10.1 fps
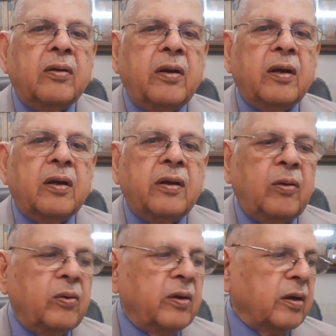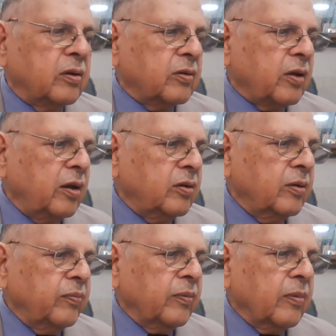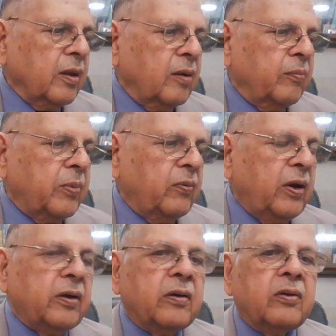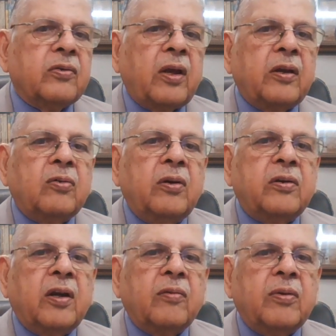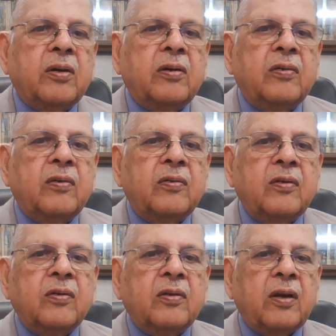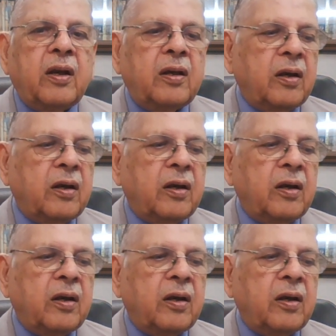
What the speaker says: take regular exercise, prevent sexually transmitted diseases and